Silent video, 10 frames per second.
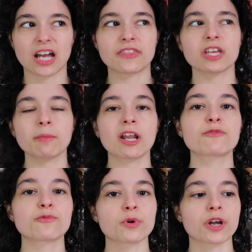I think he might
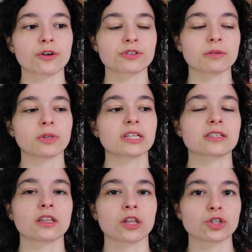have four younger siblings
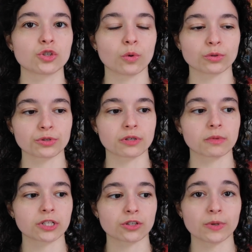and then like two older
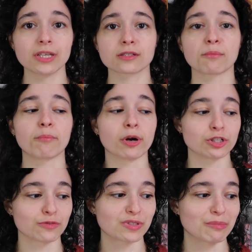siblings. So he has a
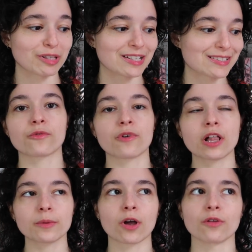bunch of siblings.
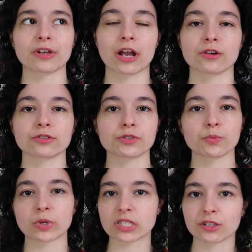Following all the characters
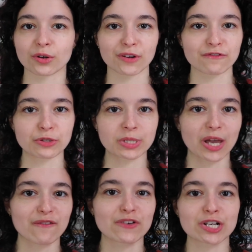was a little
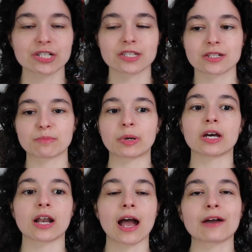confusing at first,
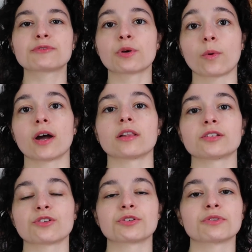but after a while I
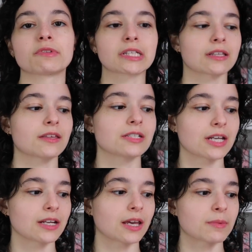started to really like the
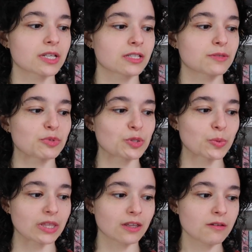dynamics
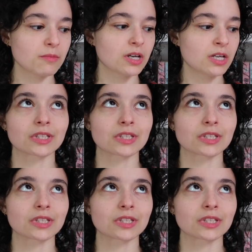between them.